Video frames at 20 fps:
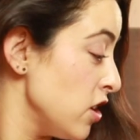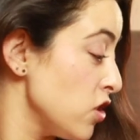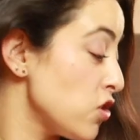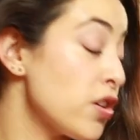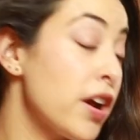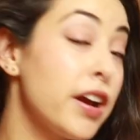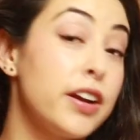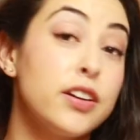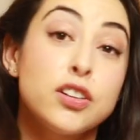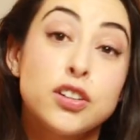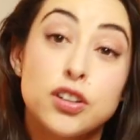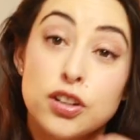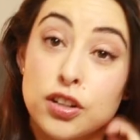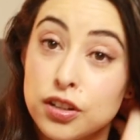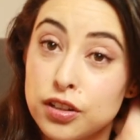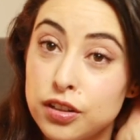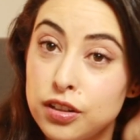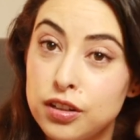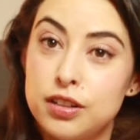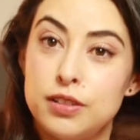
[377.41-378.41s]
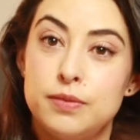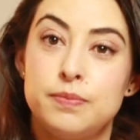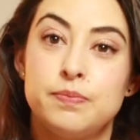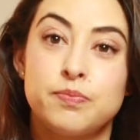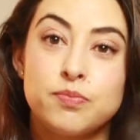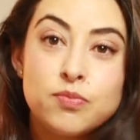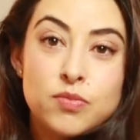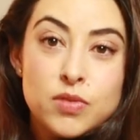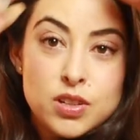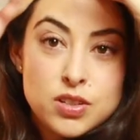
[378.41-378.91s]
try to curl
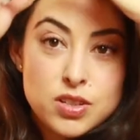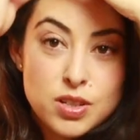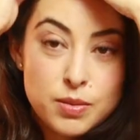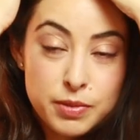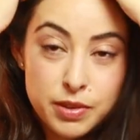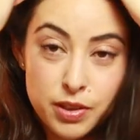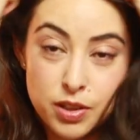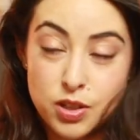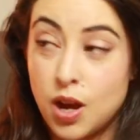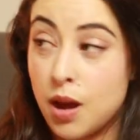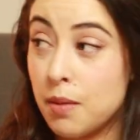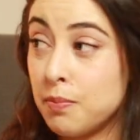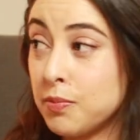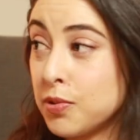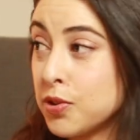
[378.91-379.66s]
some of the top